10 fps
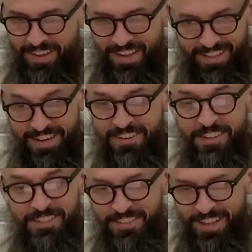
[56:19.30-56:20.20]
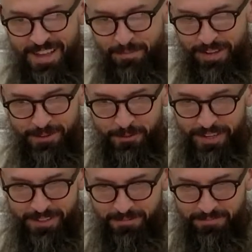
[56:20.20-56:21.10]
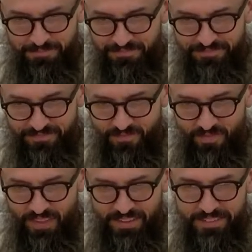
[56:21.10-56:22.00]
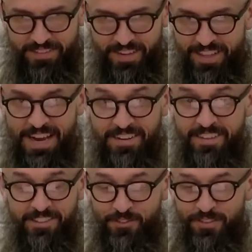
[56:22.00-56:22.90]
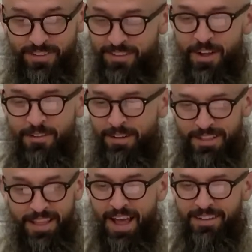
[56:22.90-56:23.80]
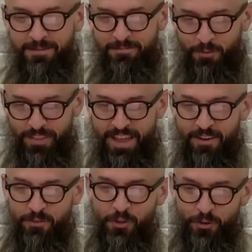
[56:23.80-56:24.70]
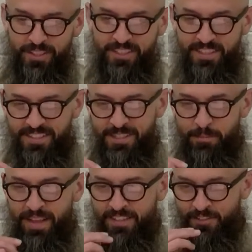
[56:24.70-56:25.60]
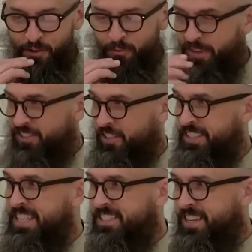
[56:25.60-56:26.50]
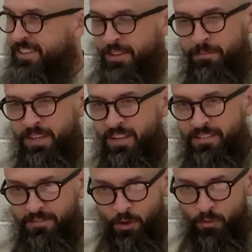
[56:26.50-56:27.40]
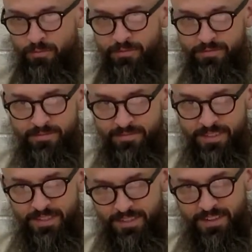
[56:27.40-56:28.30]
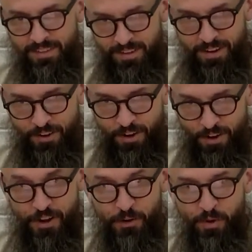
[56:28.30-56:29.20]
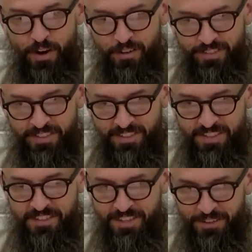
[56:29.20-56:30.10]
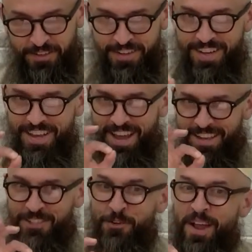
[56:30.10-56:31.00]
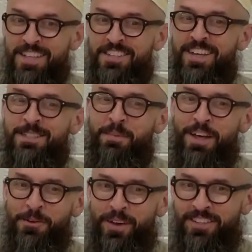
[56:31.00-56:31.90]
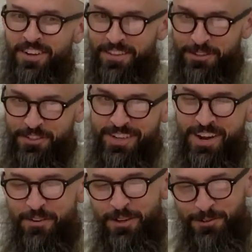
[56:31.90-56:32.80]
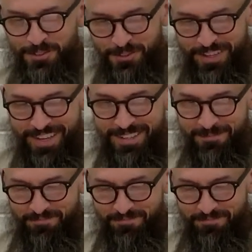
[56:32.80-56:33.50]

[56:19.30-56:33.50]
I liked this a lot, by the way. I liked this a lot. You're going to kiss the black stone. There's a detail that many are unaware of. It's a detail here. And it translates, by the way, into other scenarios, okay?